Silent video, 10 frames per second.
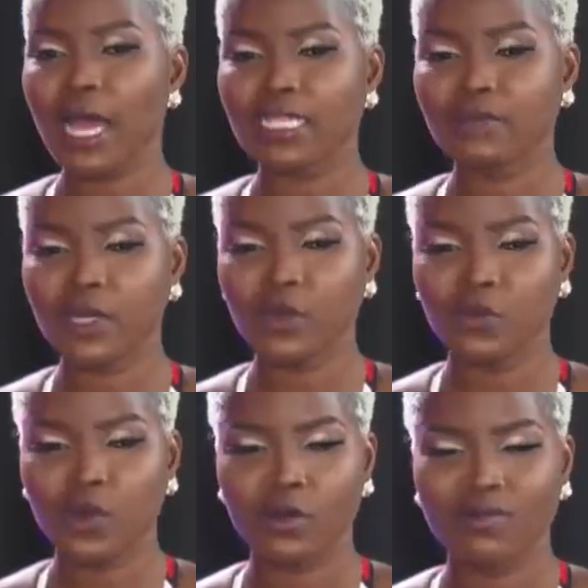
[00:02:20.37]
has
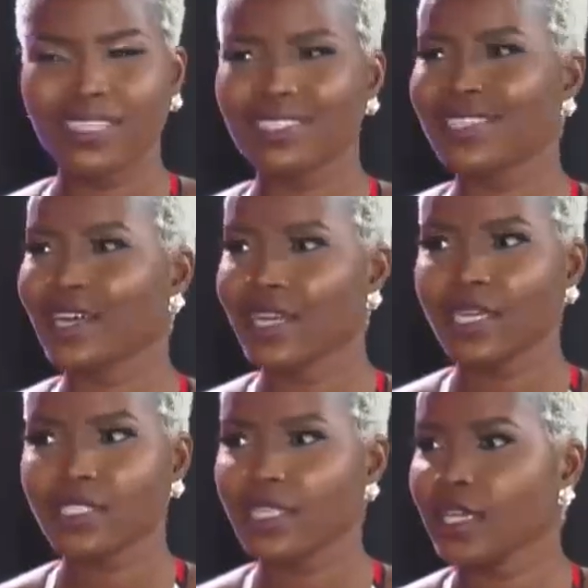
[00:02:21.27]
been one of the
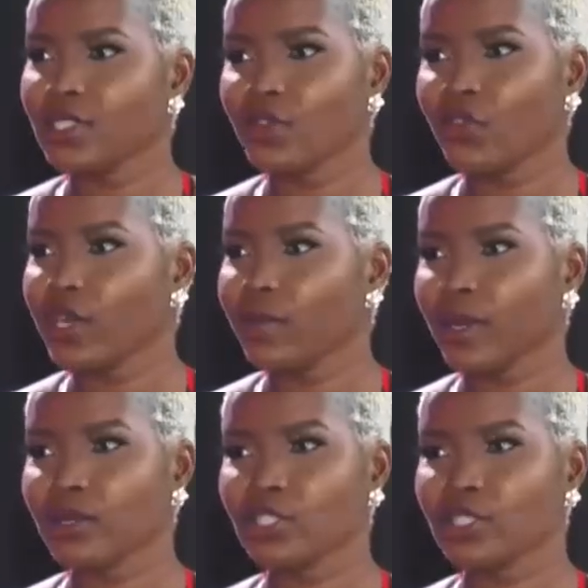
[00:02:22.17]
darnest things you've heard
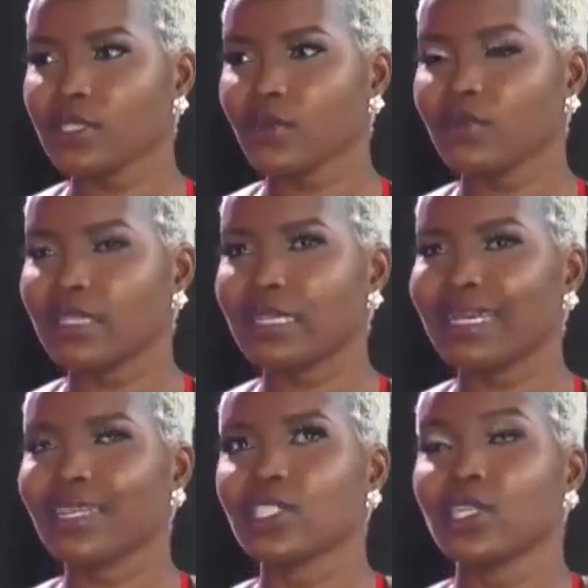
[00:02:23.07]
about yourself that
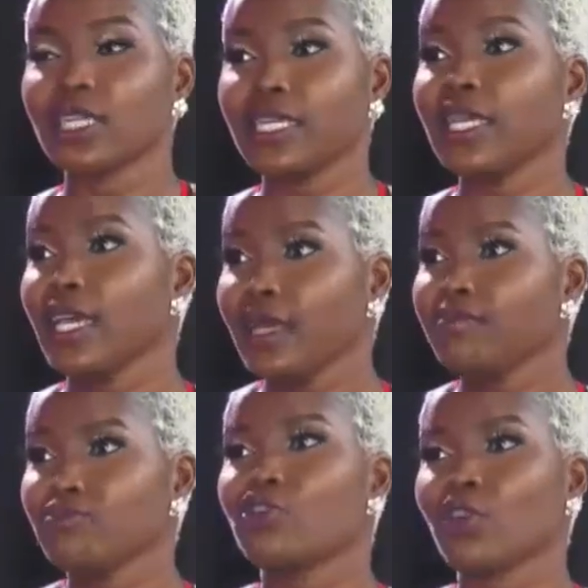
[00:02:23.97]
actually
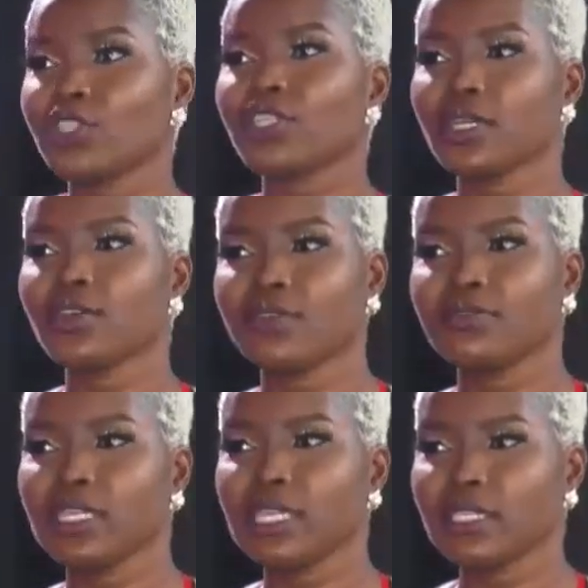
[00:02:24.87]
got you in your
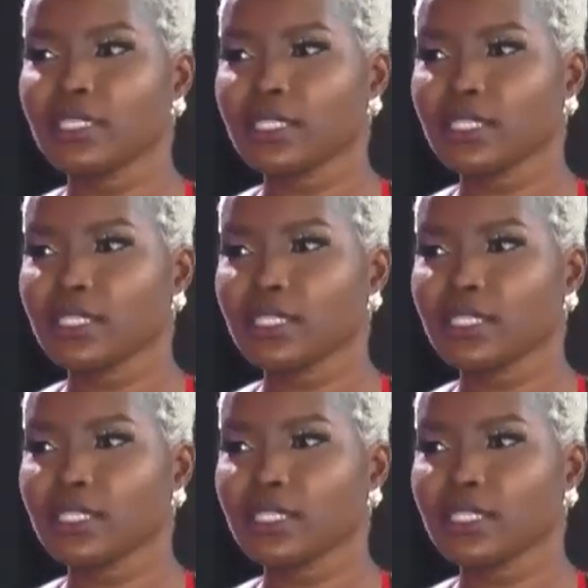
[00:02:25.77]
feelings?